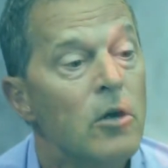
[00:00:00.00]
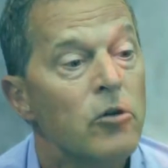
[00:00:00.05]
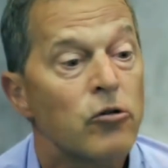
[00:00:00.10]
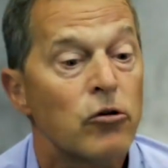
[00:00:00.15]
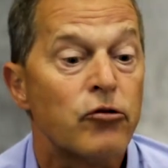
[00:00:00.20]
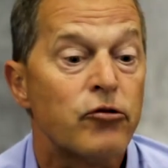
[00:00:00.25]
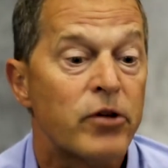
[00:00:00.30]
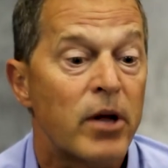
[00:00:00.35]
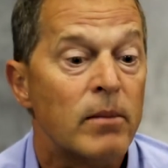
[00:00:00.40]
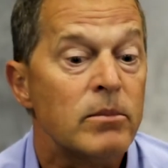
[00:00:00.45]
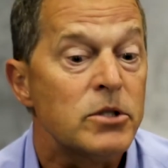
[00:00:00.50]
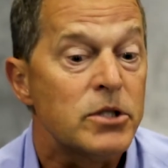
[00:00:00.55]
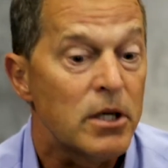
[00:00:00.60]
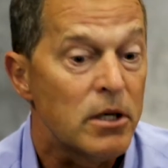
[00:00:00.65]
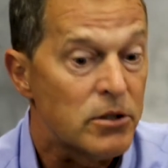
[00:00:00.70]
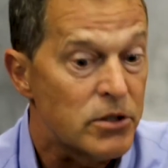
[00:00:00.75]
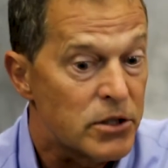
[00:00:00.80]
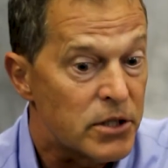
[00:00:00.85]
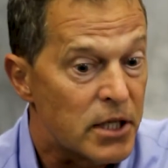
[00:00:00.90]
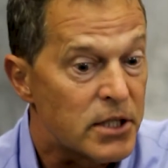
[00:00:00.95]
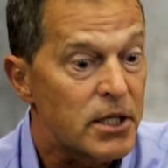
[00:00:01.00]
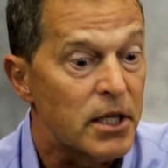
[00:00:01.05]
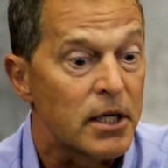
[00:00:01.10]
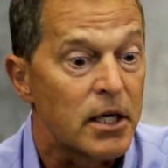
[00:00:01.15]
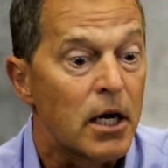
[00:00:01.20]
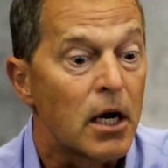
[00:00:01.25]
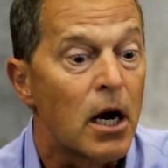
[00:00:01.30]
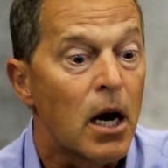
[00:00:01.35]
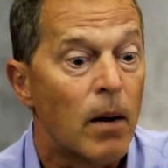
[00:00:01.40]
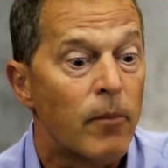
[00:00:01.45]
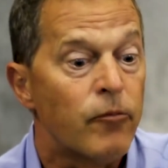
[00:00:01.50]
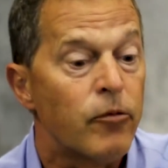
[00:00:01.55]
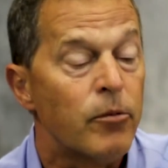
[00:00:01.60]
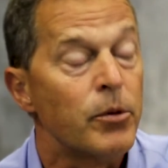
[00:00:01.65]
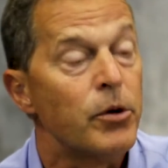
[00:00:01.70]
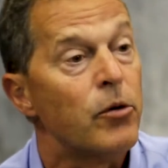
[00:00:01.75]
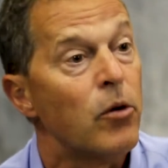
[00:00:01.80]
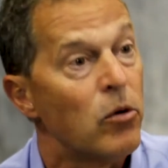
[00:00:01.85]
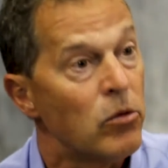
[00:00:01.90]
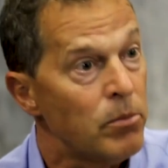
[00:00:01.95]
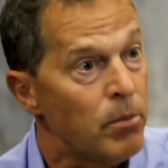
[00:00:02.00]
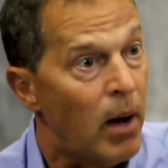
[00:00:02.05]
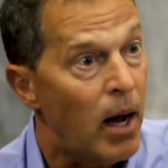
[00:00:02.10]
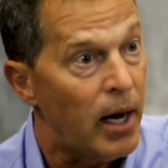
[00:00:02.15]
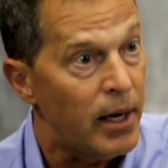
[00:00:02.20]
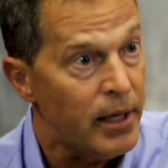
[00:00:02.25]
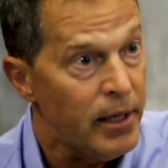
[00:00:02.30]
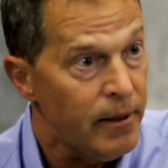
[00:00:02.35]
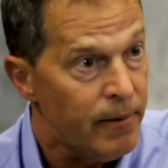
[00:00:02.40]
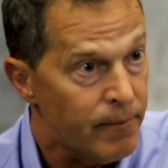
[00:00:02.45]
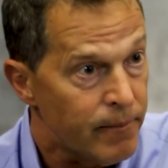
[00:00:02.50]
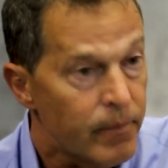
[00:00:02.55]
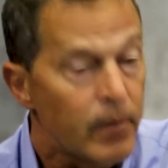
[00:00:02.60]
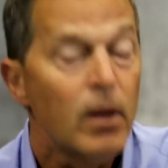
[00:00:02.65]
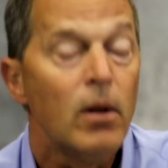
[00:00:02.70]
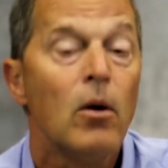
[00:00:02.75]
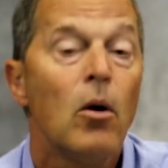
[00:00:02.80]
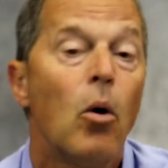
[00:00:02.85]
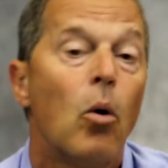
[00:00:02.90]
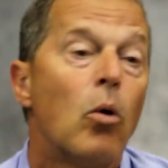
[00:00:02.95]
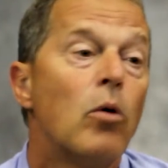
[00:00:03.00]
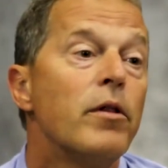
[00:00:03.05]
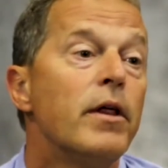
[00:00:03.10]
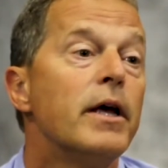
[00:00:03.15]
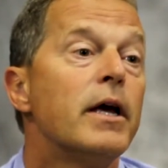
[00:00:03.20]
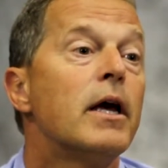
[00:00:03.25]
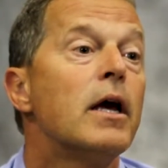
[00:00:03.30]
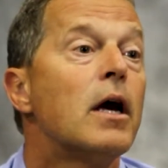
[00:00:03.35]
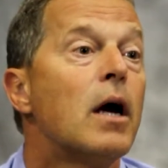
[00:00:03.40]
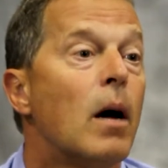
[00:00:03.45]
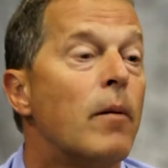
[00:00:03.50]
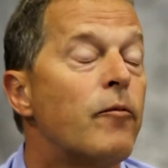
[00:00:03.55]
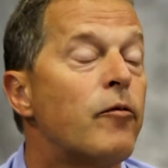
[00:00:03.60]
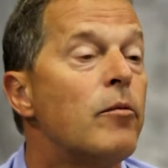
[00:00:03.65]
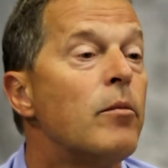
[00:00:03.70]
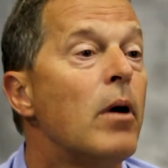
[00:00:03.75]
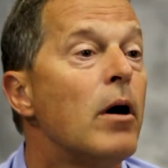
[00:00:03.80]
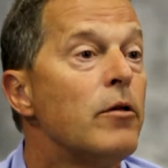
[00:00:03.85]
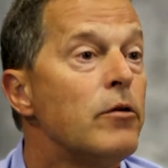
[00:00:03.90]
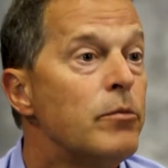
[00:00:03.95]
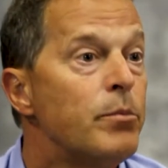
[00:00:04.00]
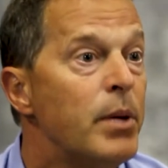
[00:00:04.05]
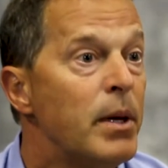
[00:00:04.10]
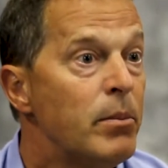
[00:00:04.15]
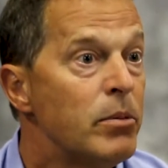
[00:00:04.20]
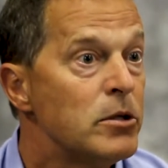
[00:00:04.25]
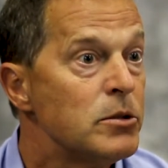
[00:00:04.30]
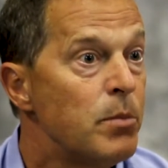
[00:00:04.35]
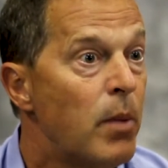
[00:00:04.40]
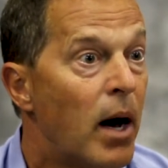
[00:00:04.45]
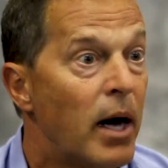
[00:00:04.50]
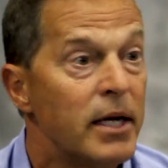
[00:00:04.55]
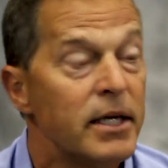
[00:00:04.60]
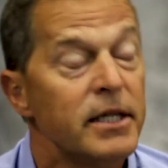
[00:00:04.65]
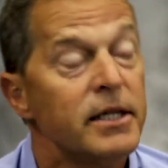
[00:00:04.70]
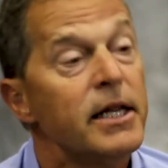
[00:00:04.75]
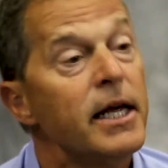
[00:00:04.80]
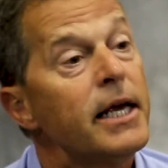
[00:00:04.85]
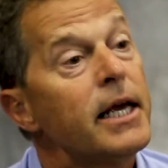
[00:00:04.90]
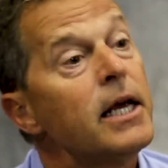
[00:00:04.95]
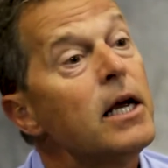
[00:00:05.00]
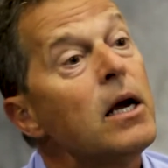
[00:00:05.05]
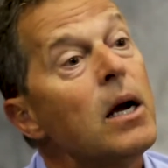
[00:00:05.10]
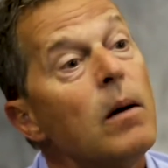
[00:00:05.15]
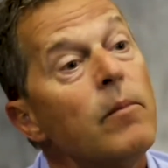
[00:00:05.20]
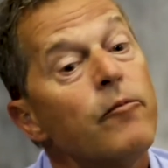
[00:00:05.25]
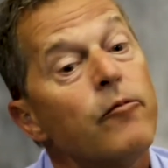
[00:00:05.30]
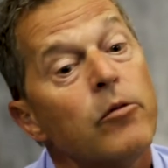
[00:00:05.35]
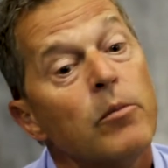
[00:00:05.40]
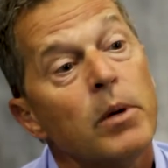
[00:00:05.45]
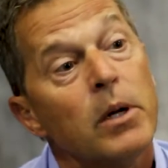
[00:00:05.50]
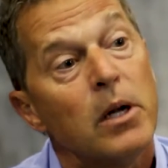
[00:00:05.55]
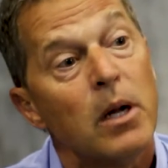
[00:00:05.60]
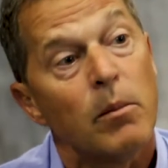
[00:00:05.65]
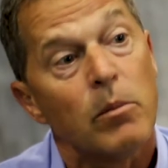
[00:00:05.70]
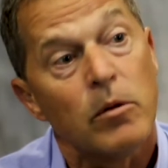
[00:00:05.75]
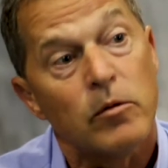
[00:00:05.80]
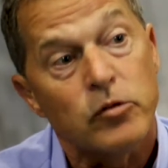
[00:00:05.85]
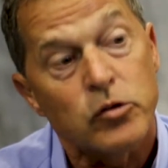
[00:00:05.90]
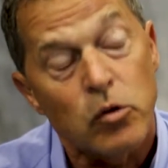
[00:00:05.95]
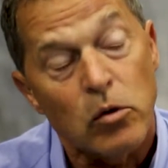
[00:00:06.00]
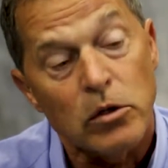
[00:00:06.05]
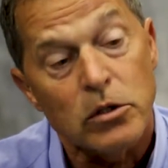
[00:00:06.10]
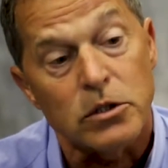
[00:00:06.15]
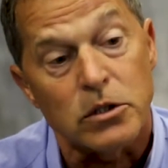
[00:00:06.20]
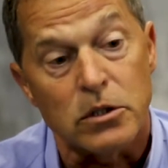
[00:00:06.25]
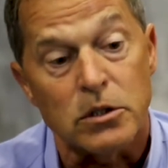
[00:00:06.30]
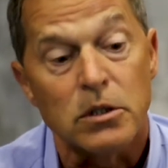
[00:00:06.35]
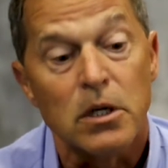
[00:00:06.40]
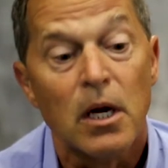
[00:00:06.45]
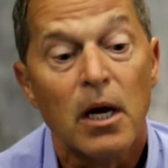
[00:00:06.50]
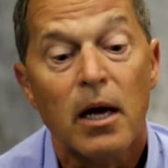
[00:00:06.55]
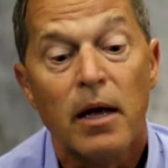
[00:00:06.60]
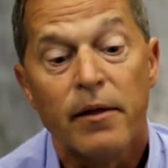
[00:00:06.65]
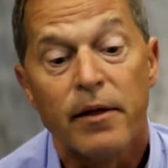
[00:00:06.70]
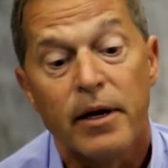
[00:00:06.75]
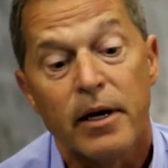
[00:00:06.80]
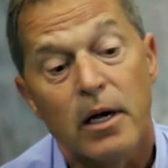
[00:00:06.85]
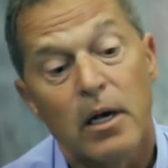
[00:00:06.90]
So stem cells, as I said, can come from your own body, or they can come from other people's bodies, and they can come from a number of sources. They